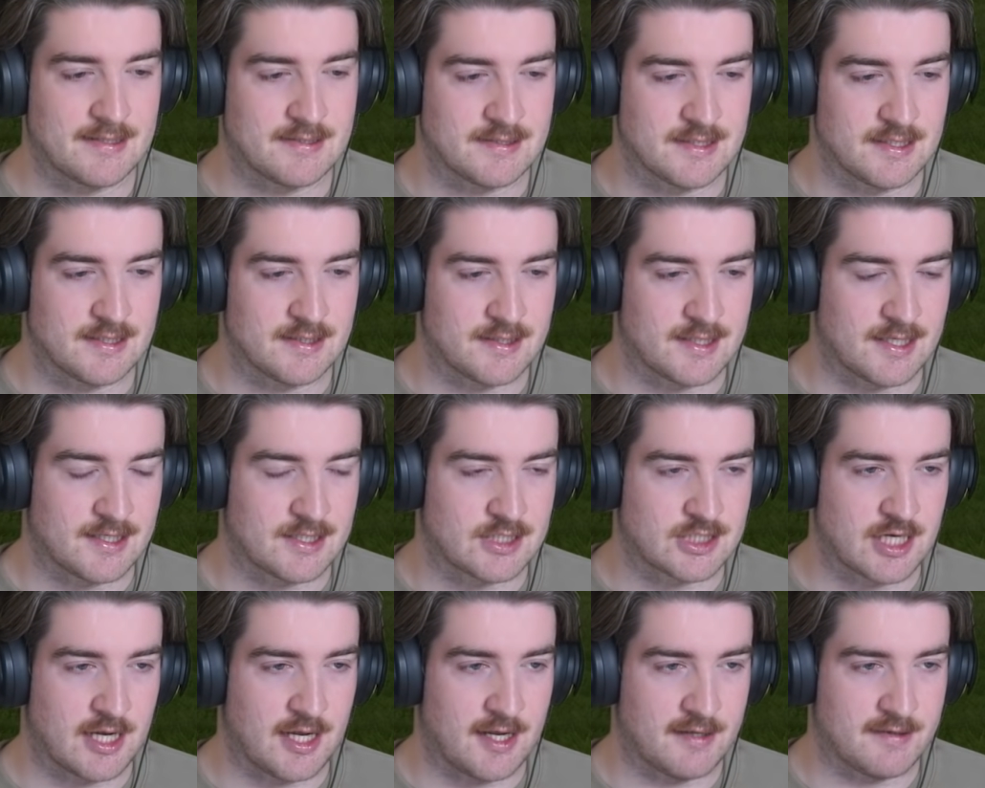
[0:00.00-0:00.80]
to hit that
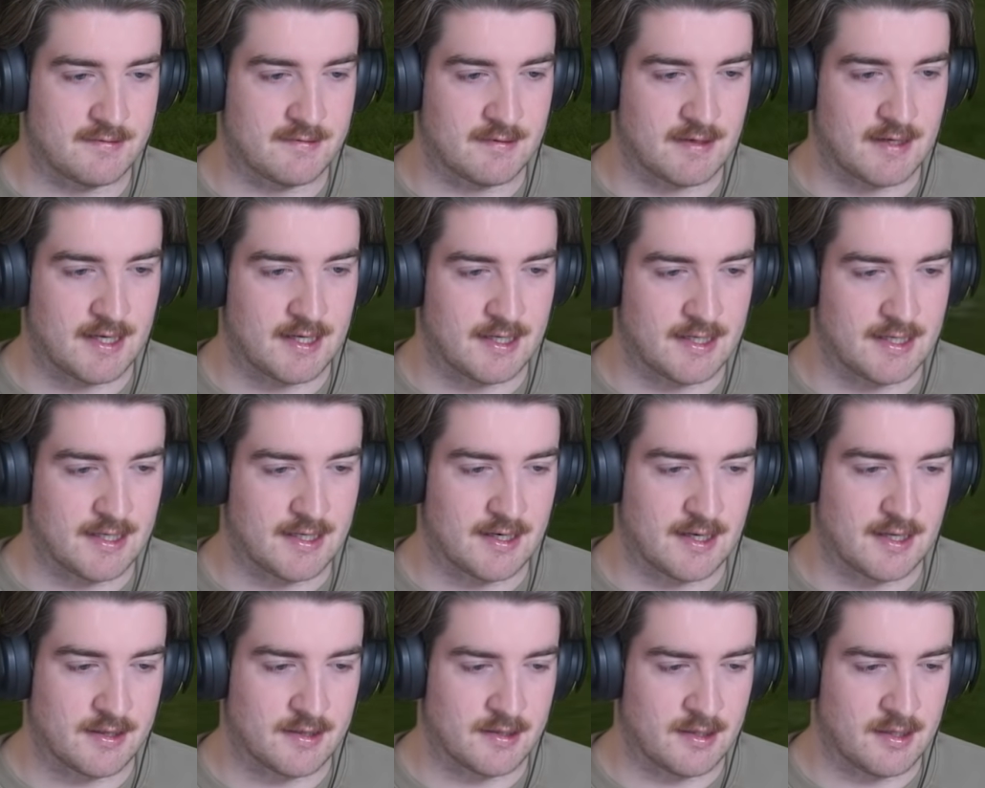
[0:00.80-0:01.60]
shot I hit
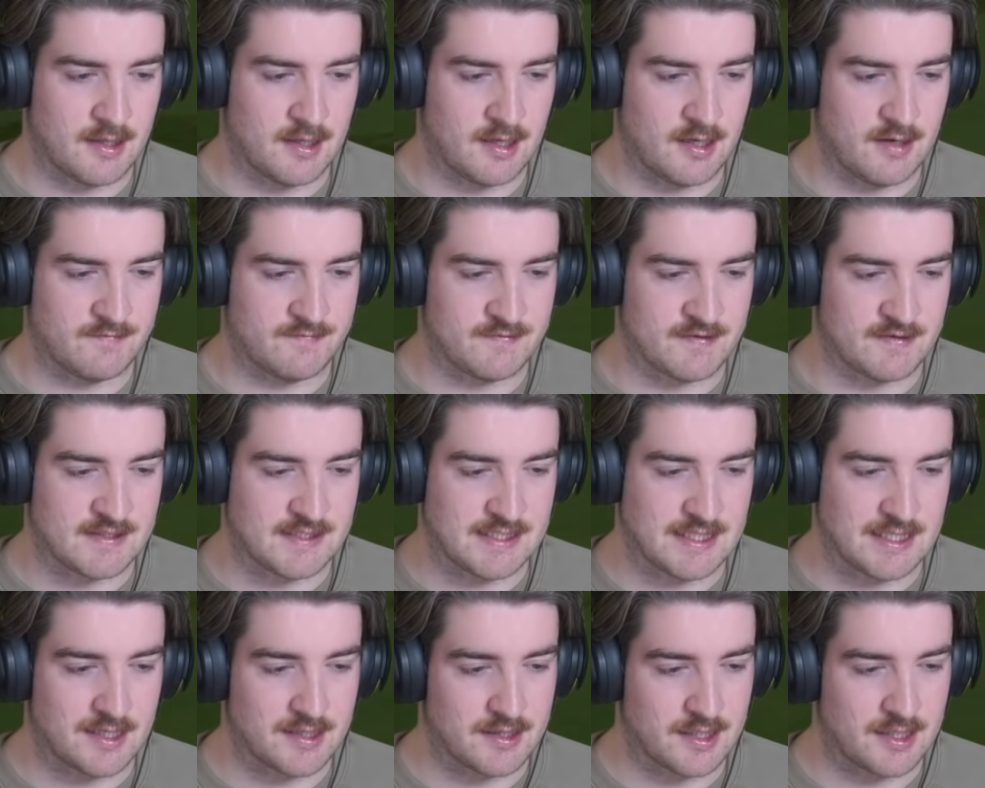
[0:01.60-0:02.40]
on off the
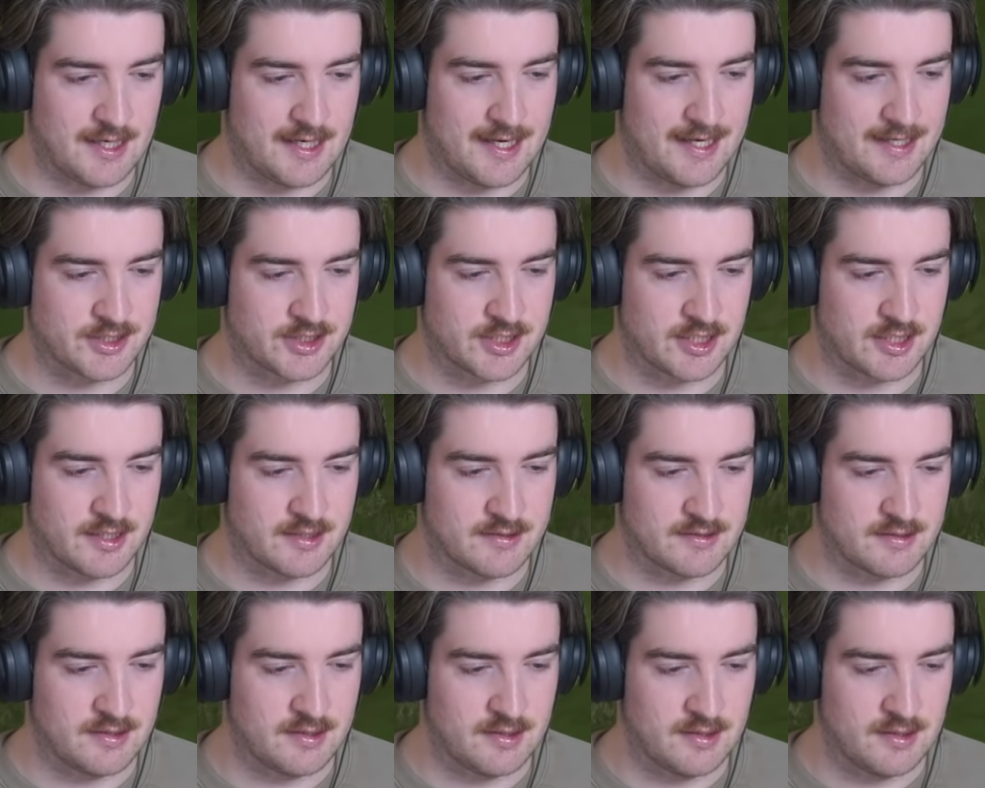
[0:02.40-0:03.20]
tee on the last shot.